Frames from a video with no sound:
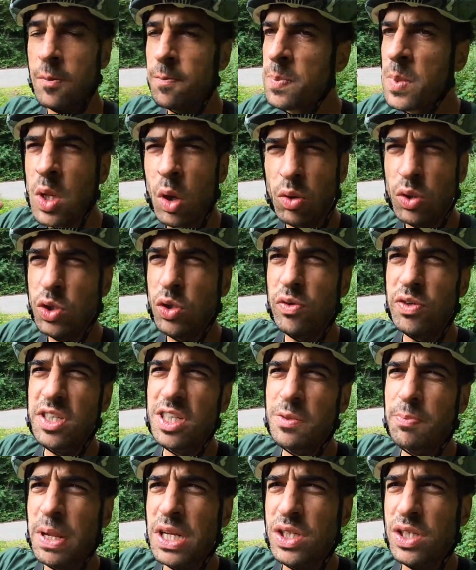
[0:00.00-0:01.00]
Not sure the
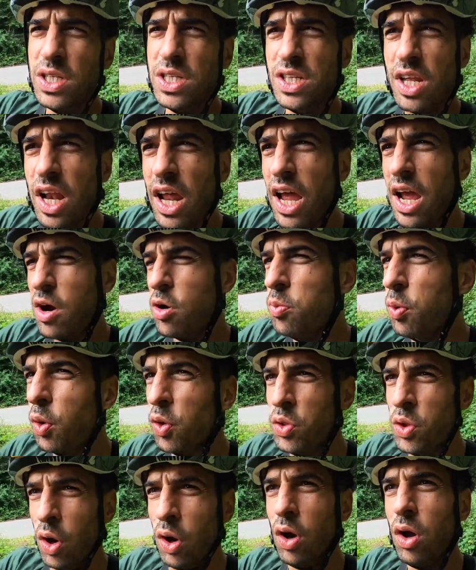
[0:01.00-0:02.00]
suspension is going to help
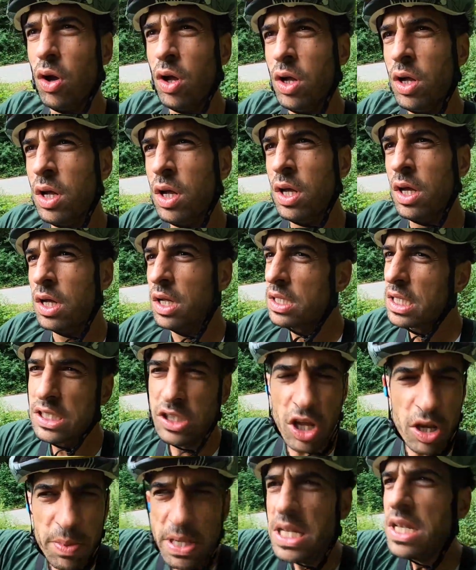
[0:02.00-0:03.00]
or not. There's
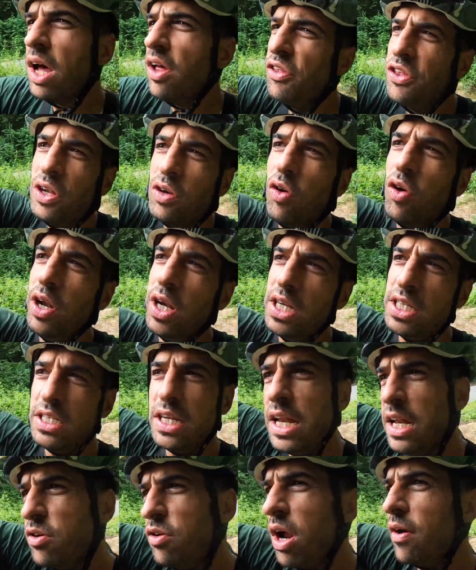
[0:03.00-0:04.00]
going to be nothing like this in
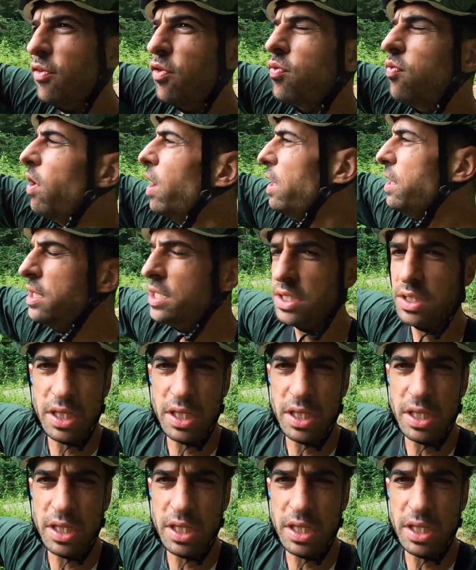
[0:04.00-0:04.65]
any gravel race.